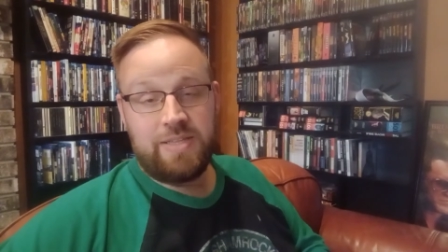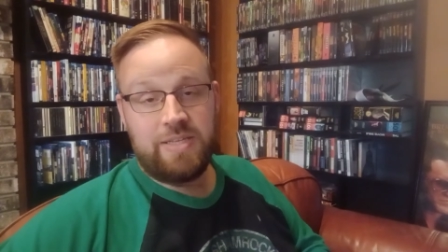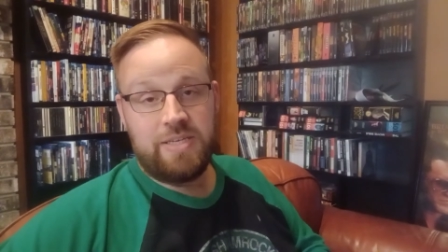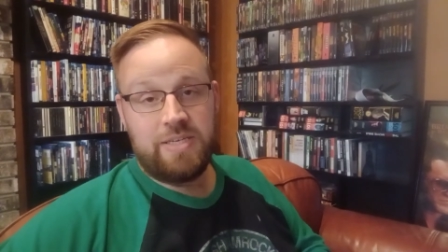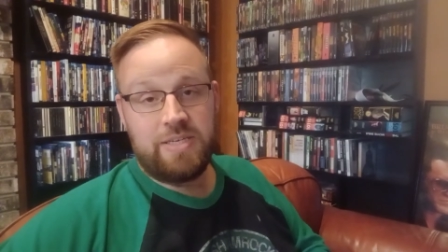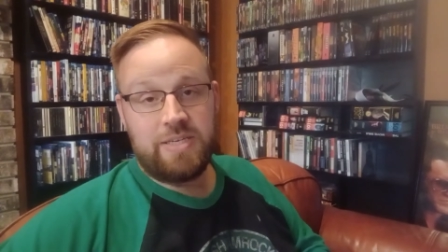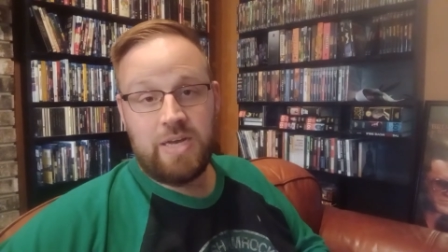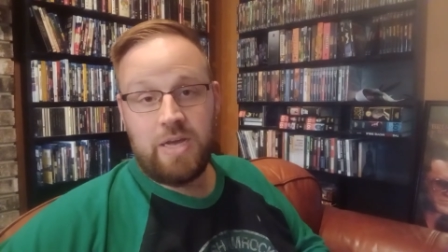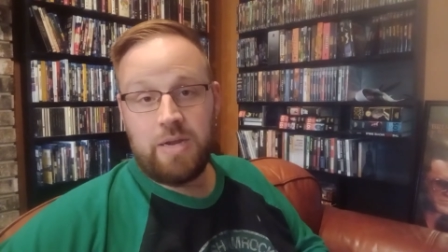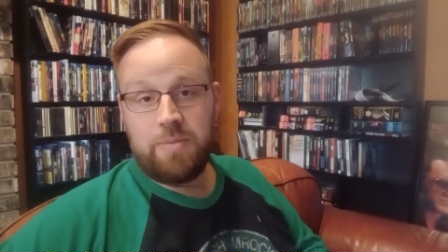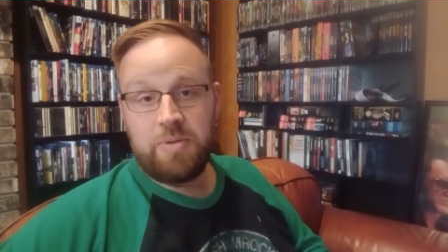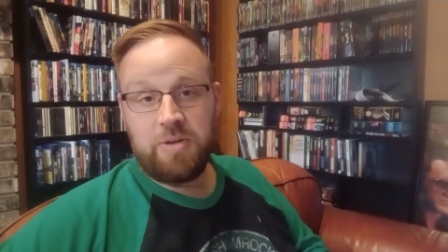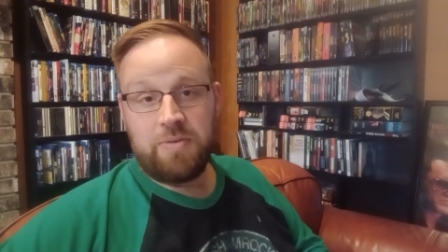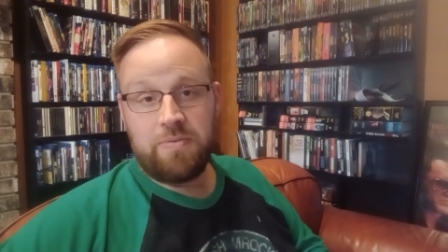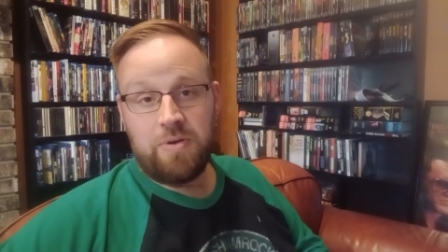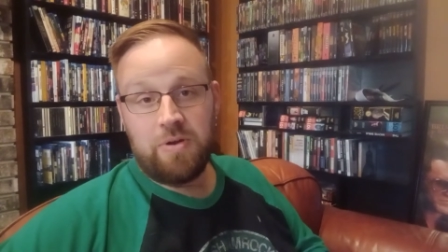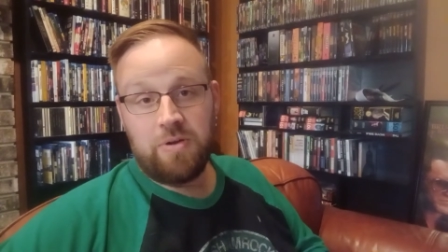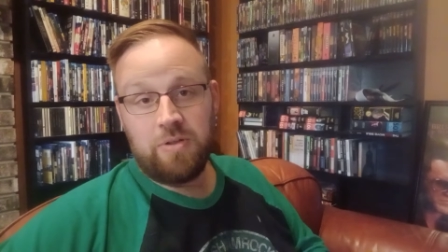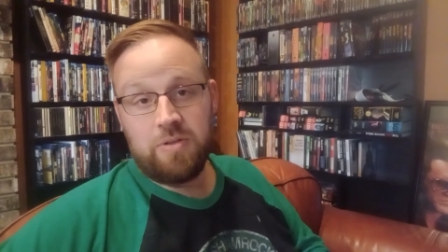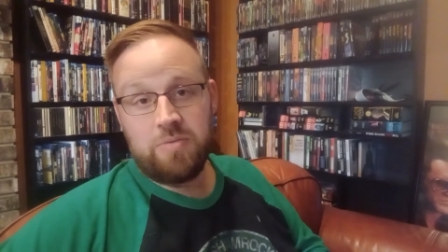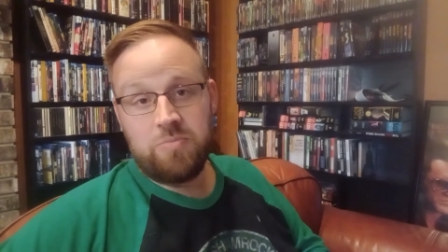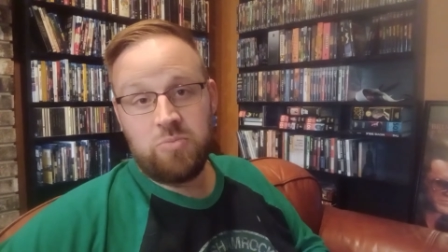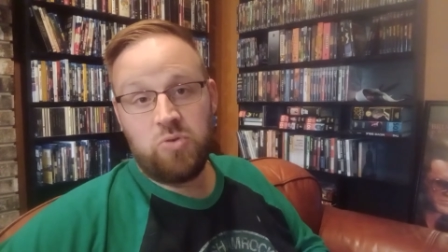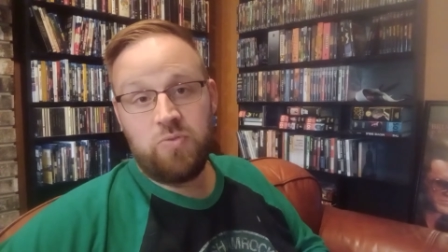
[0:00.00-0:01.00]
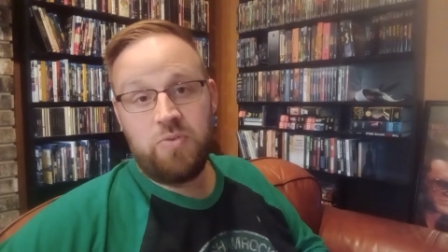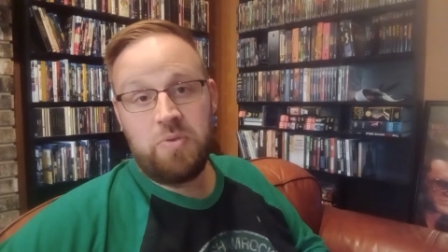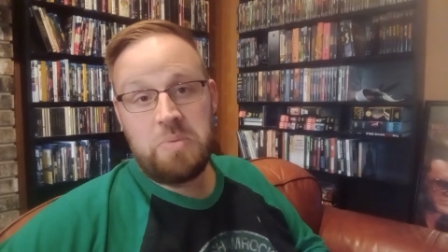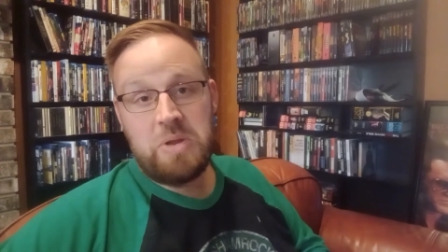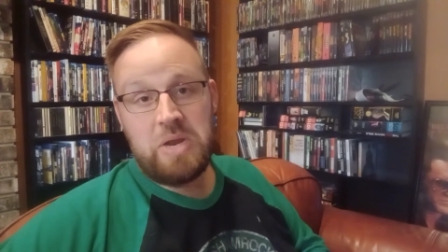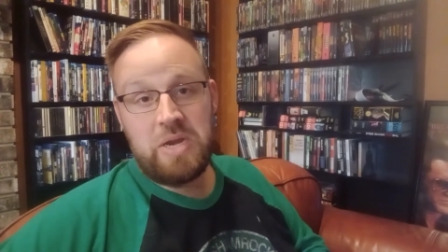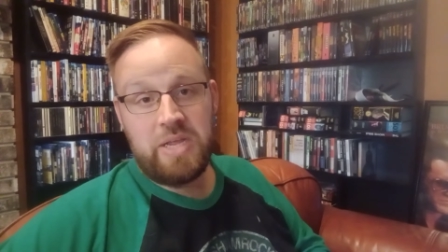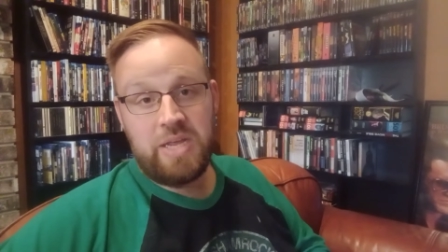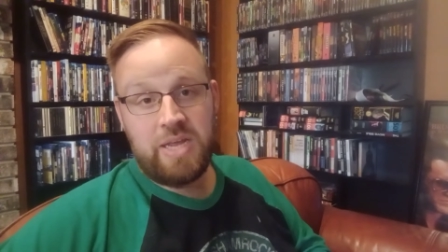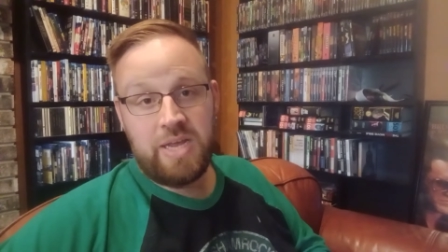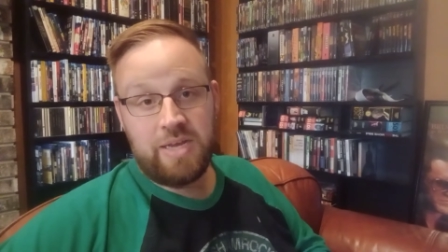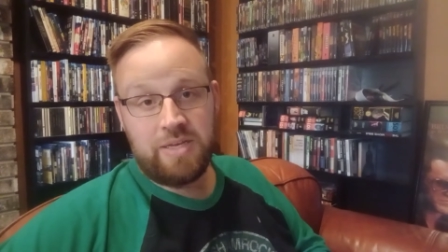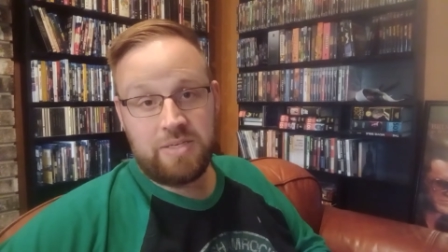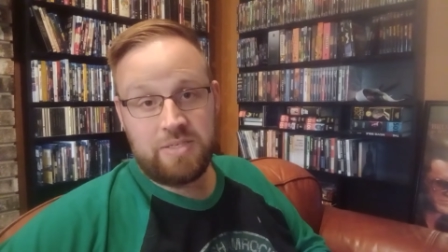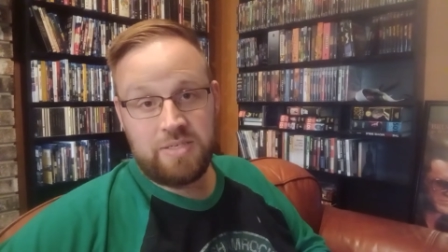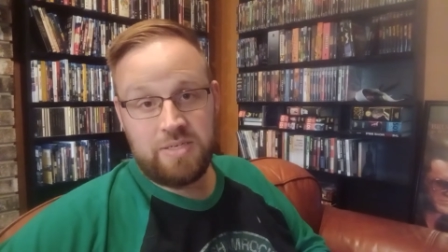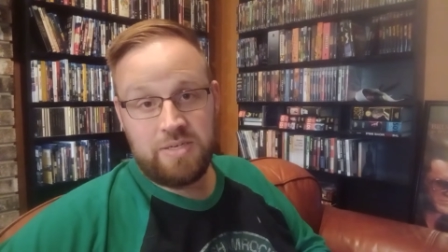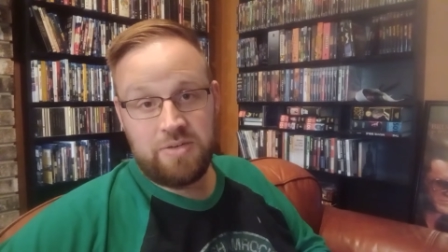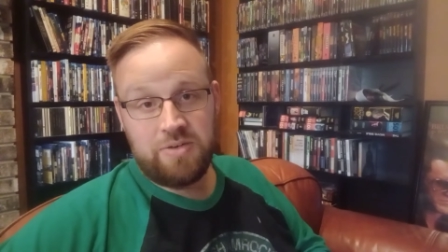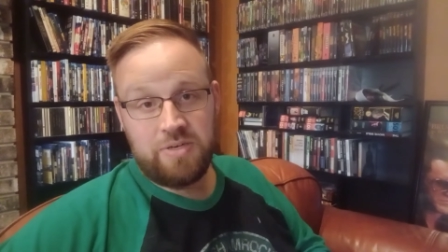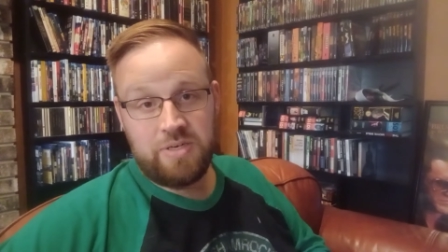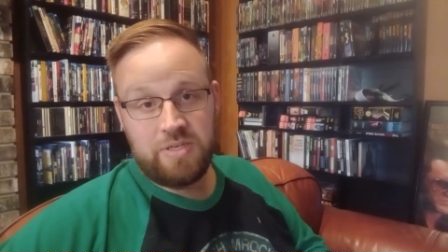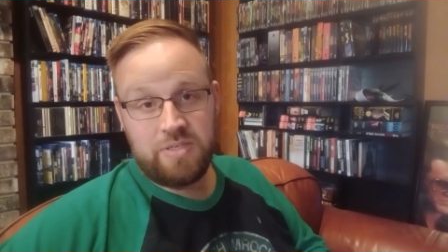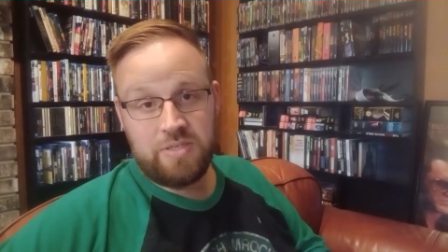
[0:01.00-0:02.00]
the Todd McFarlane Movie Maniacs
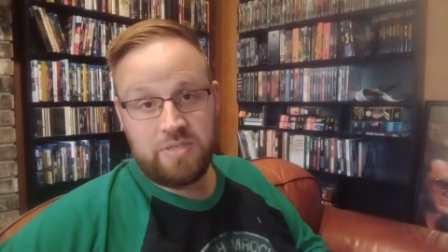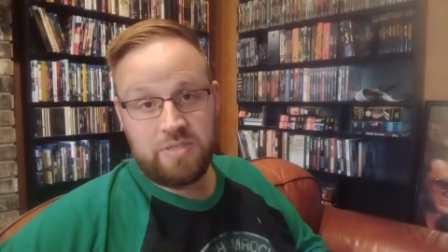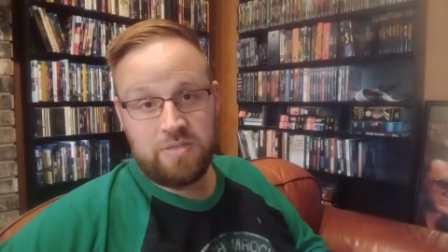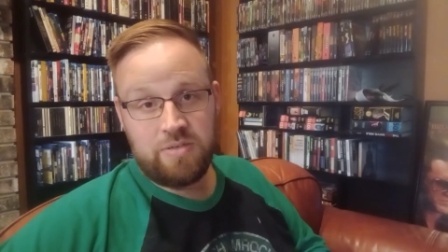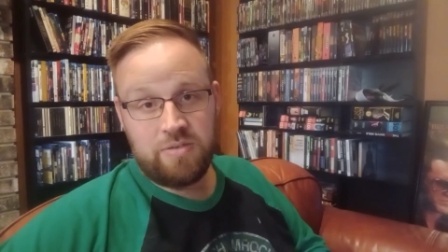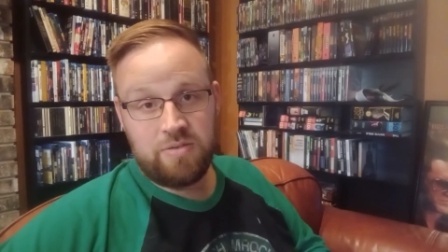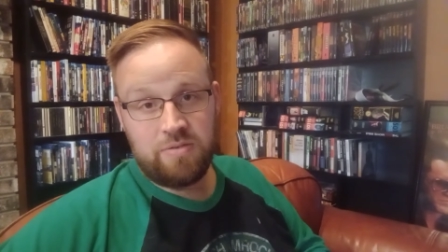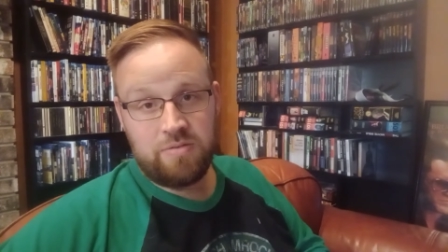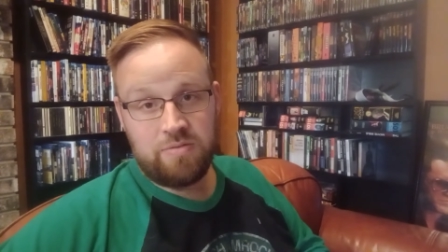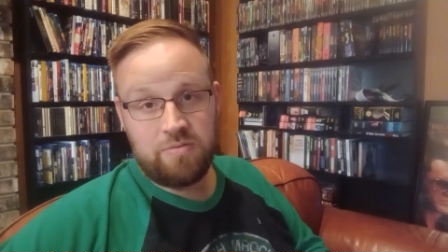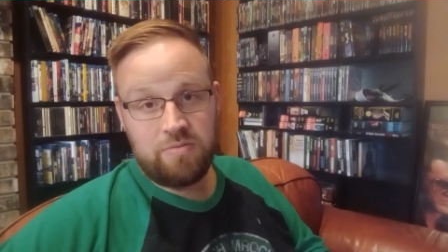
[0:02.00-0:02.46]
series,